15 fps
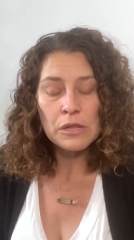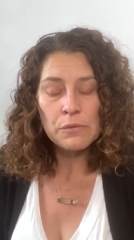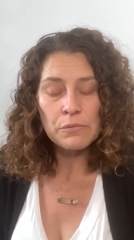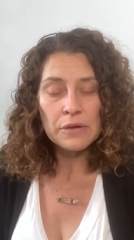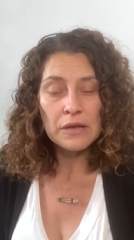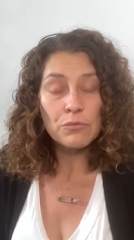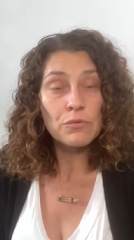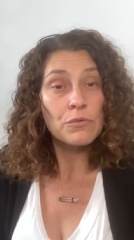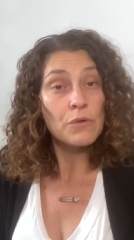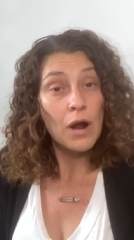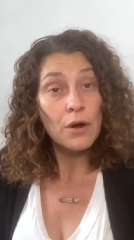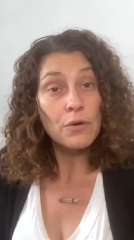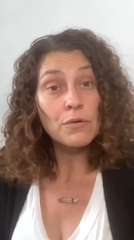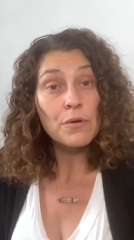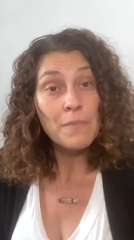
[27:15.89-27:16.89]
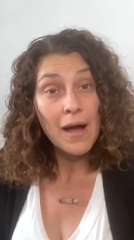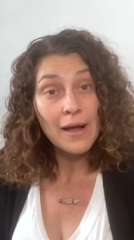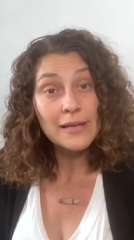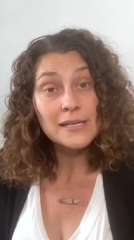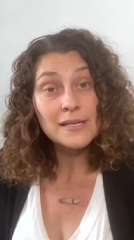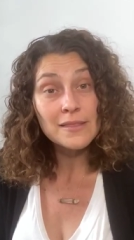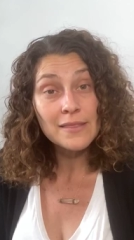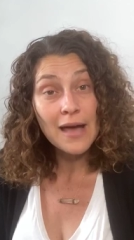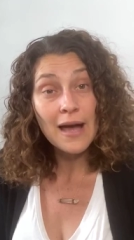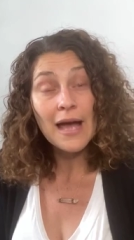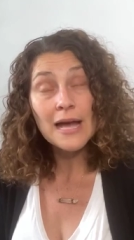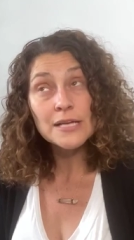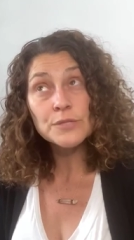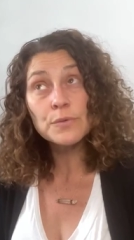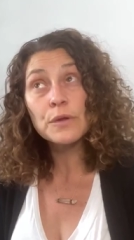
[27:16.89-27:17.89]
then we are reminded that
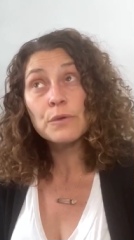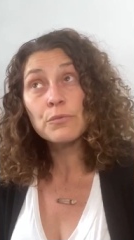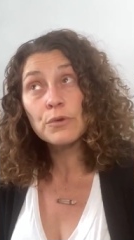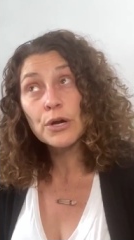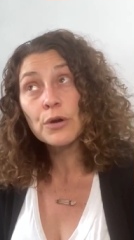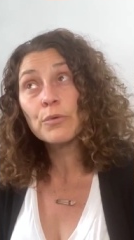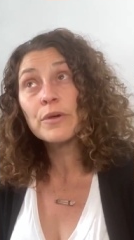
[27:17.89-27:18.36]
as we work